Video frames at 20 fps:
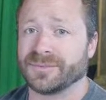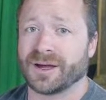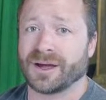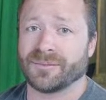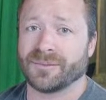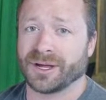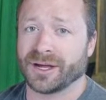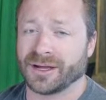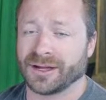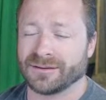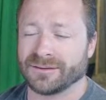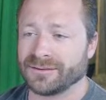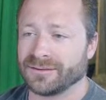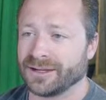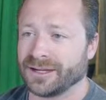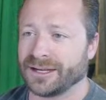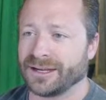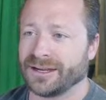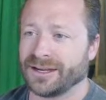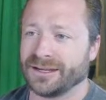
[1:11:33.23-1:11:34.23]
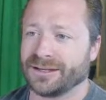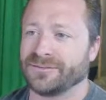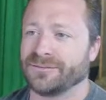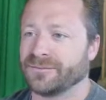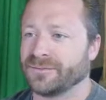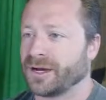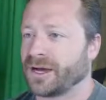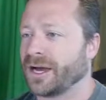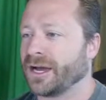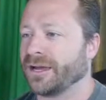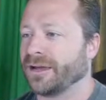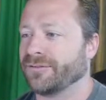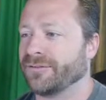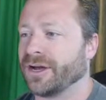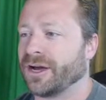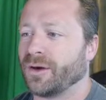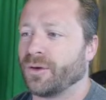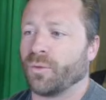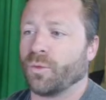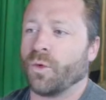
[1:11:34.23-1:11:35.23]
I'm not it. I have
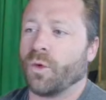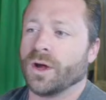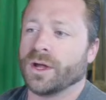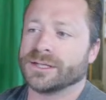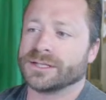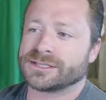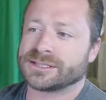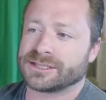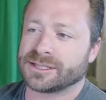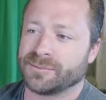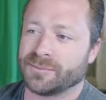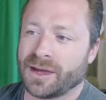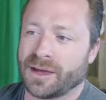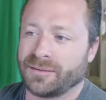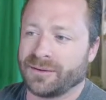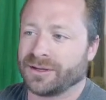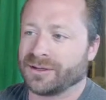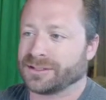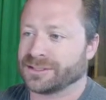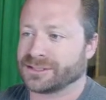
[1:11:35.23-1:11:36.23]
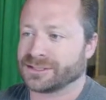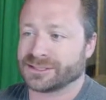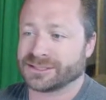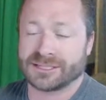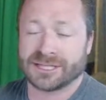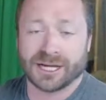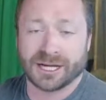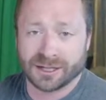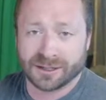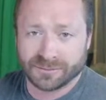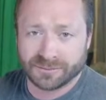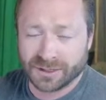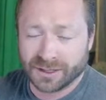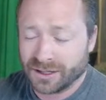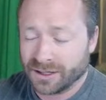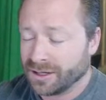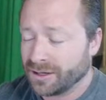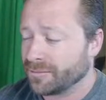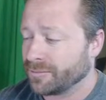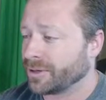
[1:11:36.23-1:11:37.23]
not once, and maybe this is dumb,
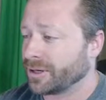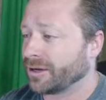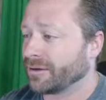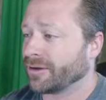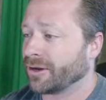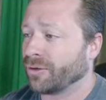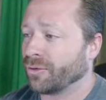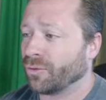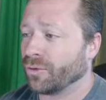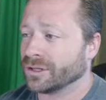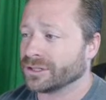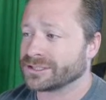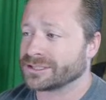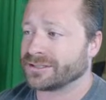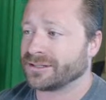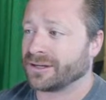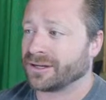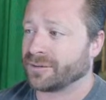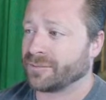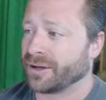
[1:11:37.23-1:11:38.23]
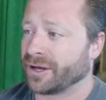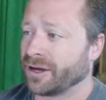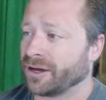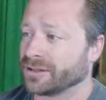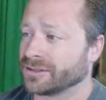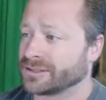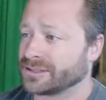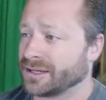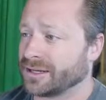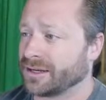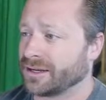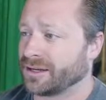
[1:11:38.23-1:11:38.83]
but I have not once thought about